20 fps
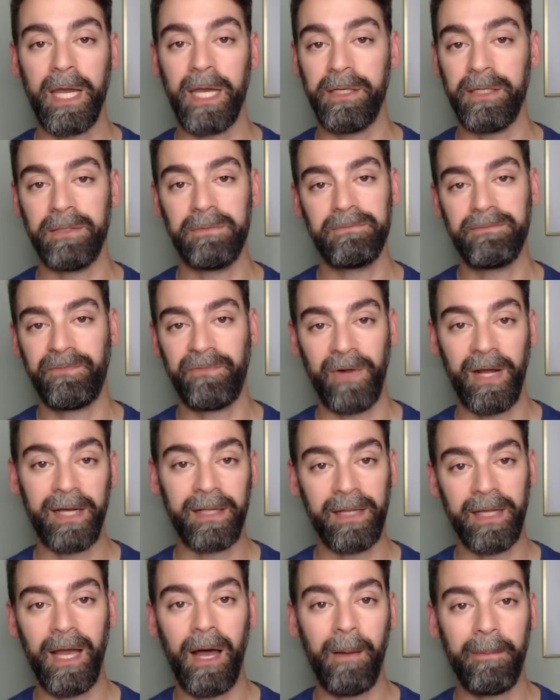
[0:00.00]
And
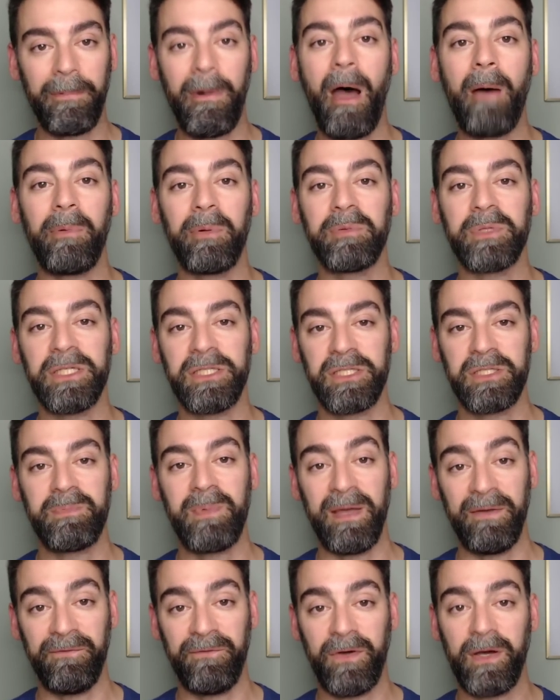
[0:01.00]
frankly, I'll probably just
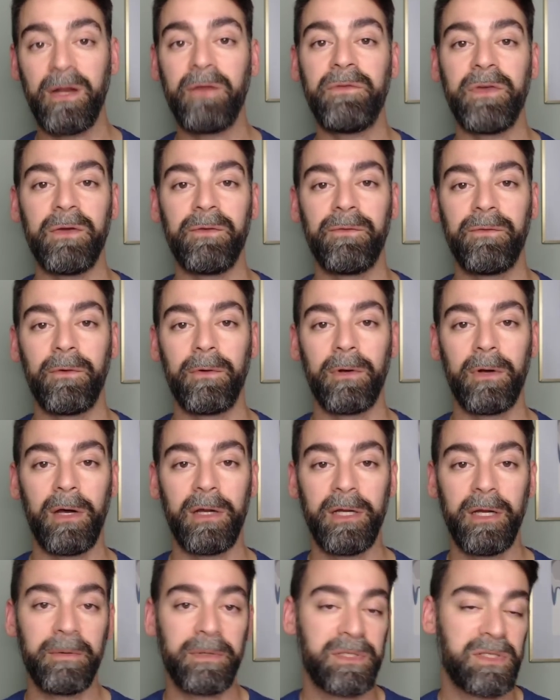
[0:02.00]
make fun of you for it
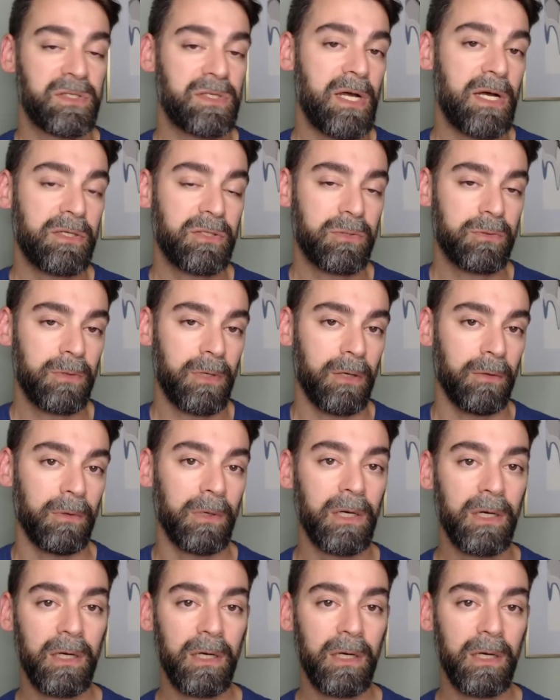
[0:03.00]
on here because it's not true.